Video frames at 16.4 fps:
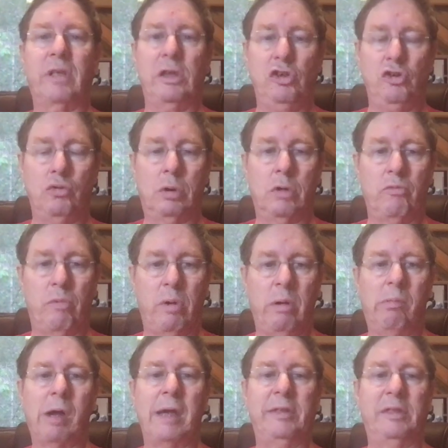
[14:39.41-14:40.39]
that you can
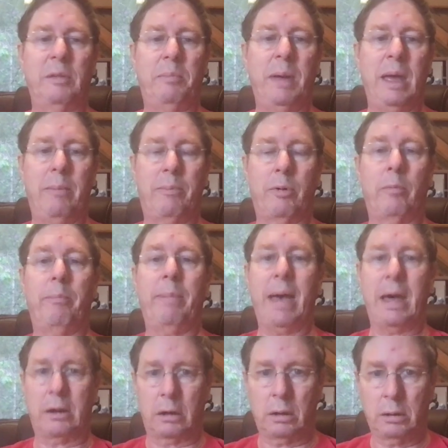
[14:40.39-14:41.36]
rewrite the paper
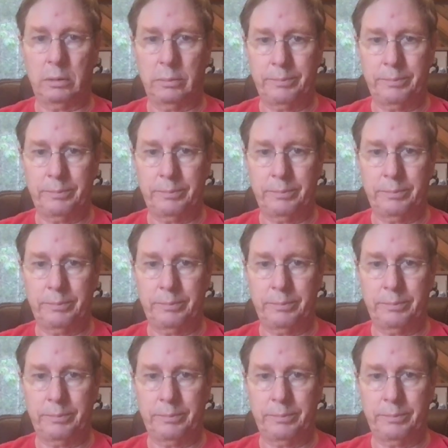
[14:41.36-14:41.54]
better.